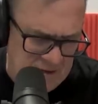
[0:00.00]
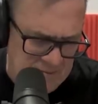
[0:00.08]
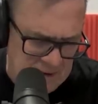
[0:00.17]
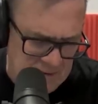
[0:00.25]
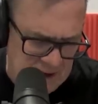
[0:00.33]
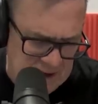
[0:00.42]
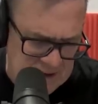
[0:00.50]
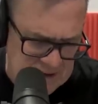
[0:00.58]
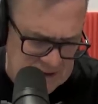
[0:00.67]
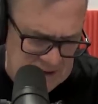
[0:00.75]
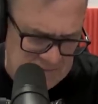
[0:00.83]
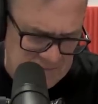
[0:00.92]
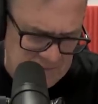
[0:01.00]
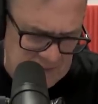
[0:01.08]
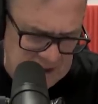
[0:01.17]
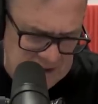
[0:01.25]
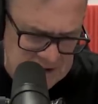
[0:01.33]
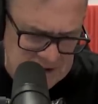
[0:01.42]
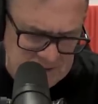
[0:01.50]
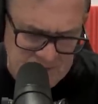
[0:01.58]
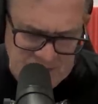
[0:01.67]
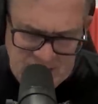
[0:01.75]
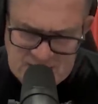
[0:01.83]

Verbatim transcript: up around disinformation.